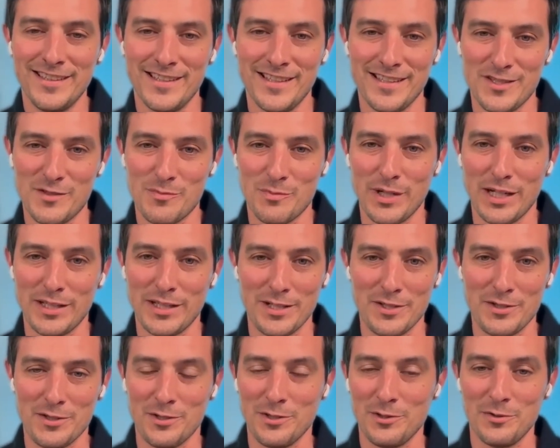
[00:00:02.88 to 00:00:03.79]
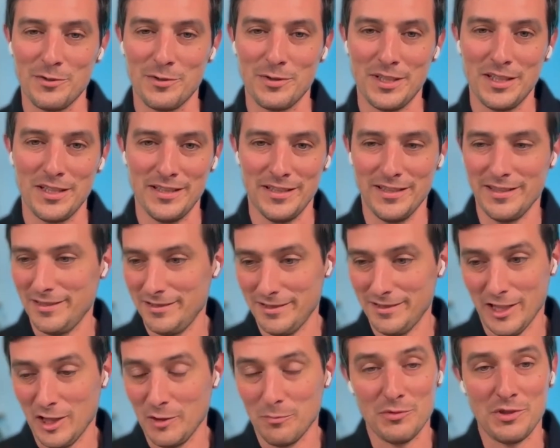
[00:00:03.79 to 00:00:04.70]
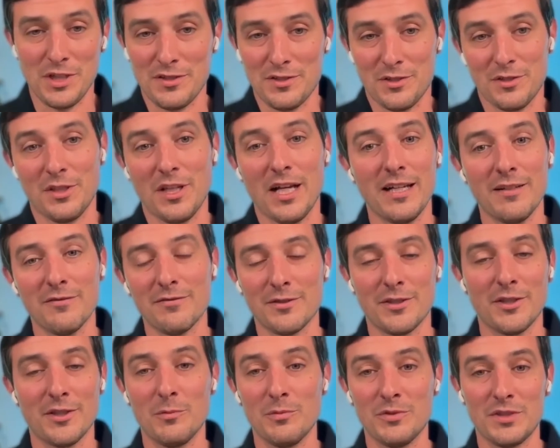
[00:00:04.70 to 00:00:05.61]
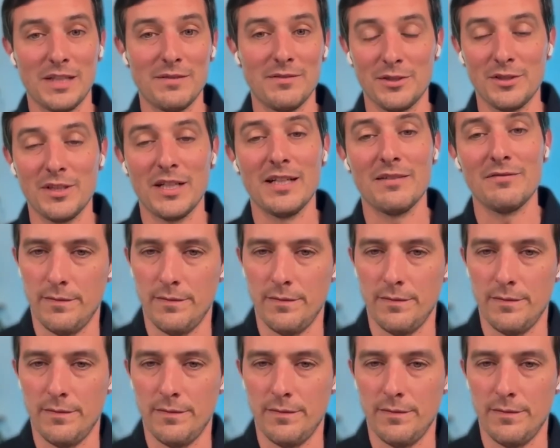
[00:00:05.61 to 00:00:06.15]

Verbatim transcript: this practitioner who helped change their life or helped save their life.